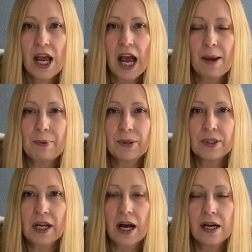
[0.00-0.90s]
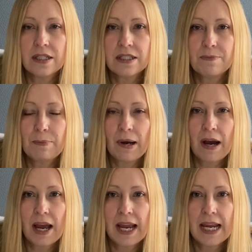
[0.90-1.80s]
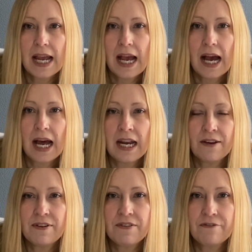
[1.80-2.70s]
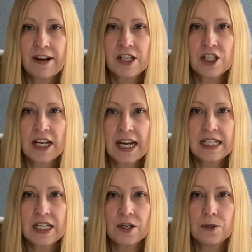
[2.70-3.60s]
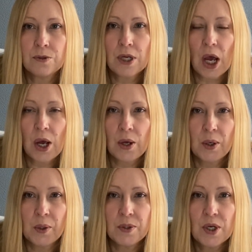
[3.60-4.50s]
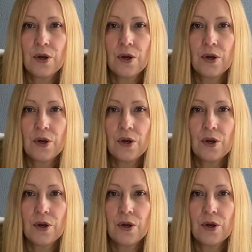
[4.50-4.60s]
a podcast by a lovely French lady called Aude,